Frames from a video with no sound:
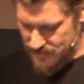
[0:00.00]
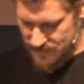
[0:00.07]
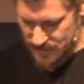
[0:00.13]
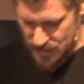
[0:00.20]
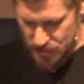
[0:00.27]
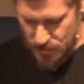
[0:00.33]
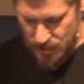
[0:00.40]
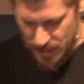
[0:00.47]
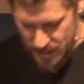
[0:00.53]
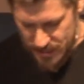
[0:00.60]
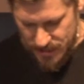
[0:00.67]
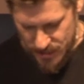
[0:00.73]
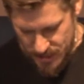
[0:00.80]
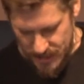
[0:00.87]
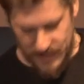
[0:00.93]
Is your God
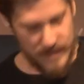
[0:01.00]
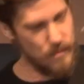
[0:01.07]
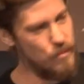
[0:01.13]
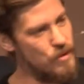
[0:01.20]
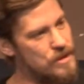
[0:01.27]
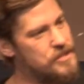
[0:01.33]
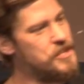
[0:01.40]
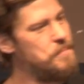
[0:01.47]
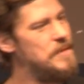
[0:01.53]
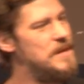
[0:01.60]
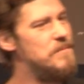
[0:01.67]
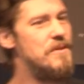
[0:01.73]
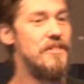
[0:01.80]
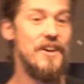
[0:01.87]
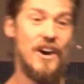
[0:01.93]
good? Then worship Him
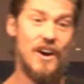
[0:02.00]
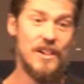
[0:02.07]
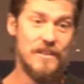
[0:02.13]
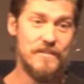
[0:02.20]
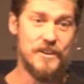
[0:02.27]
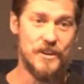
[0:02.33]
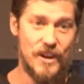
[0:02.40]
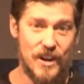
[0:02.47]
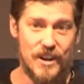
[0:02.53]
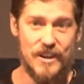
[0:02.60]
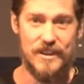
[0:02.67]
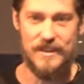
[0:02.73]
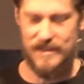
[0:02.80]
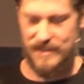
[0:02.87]
with all of your heart.